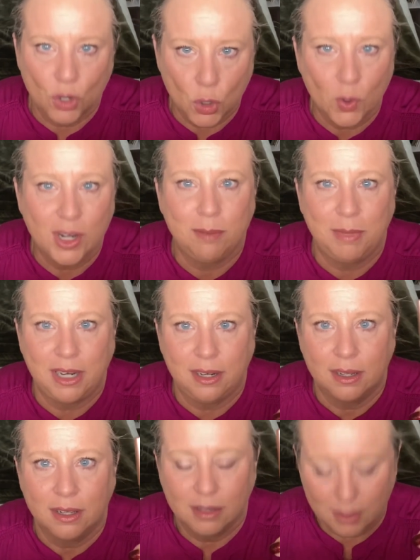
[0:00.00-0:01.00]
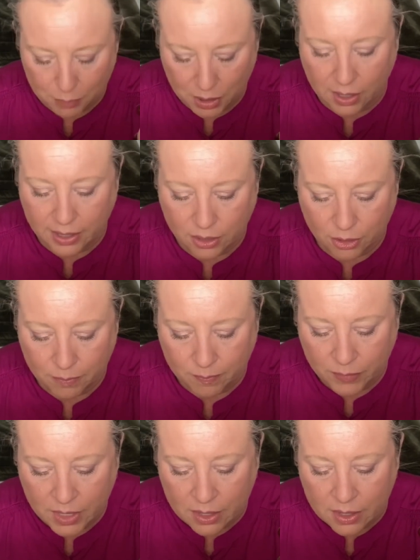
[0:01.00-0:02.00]
creamy lip liner.
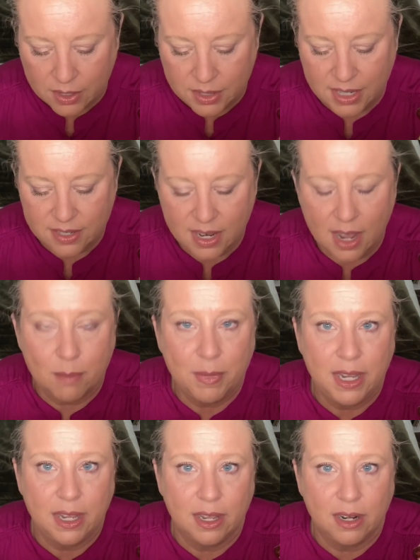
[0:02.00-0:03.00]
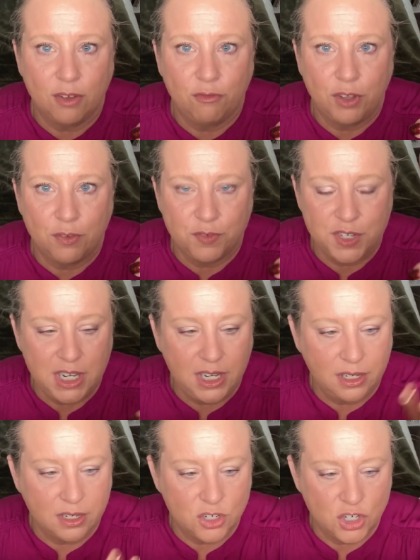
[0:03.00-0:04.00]
These come in
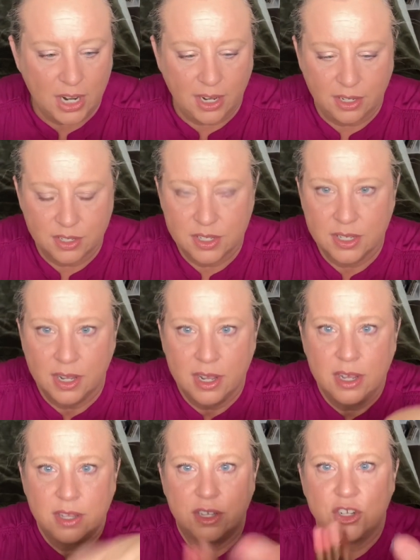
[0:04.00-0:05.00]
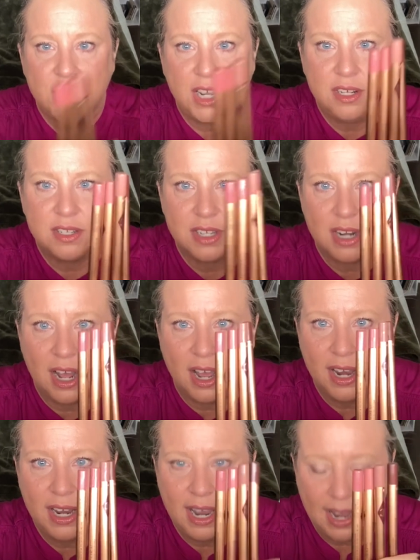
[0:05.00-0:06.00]
15 shades. The shades that
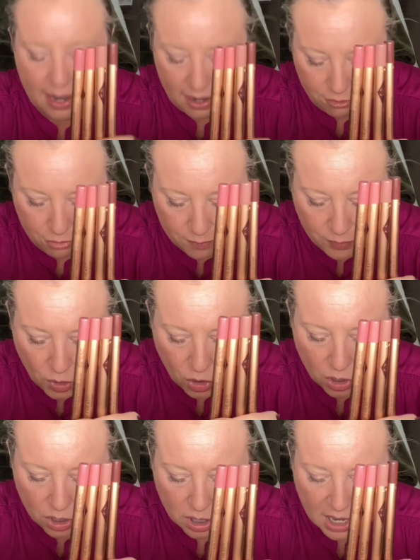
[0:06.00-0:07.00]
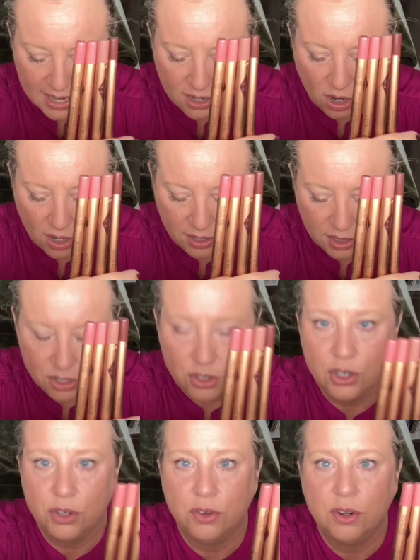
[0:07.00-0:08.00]
I have are Iconic
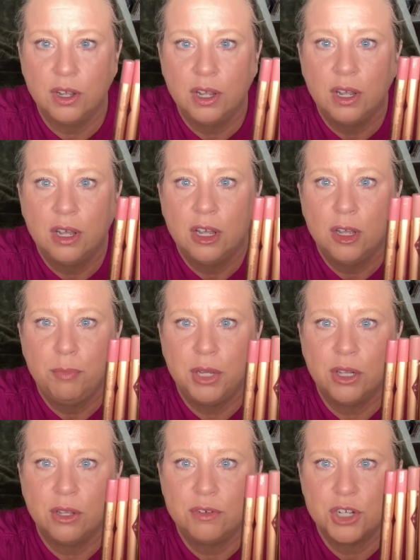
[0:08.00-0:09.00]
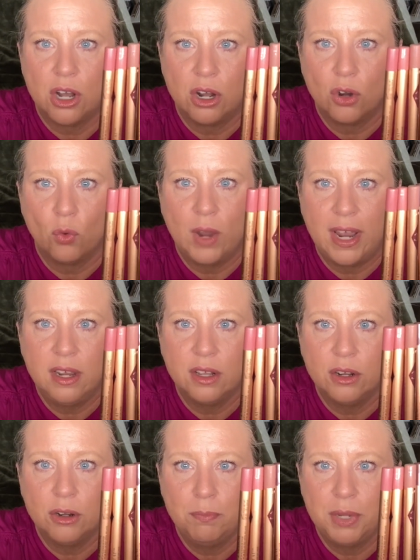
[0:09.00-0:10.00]
Nude, Pillow Talk
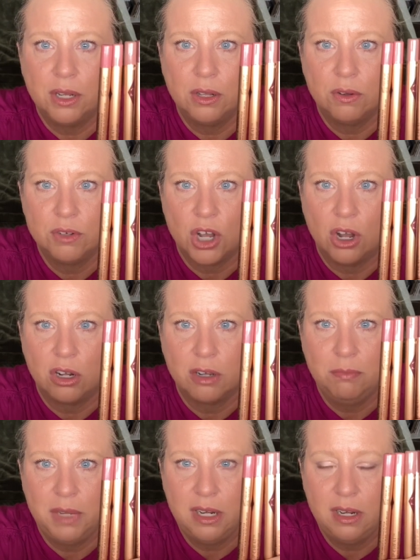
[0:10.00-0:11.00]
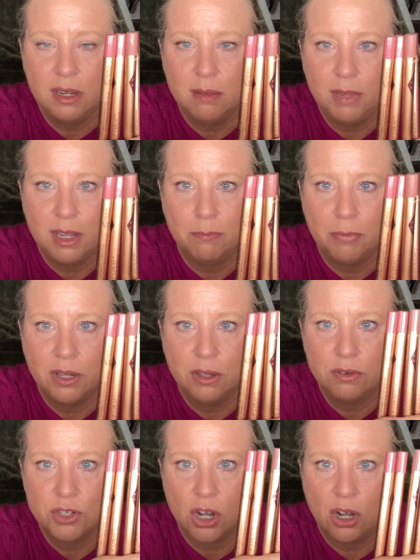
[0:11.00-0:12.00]
Regular, Pillow Talk Medium, and
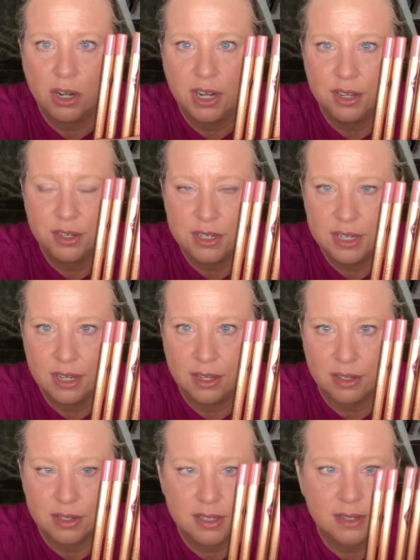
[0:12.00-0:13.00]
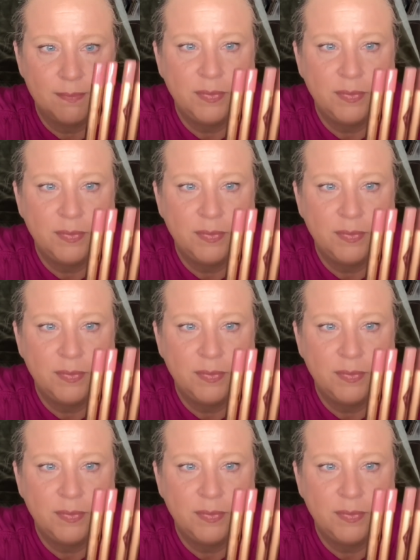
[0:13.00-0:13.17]
Pillow Talk Intense.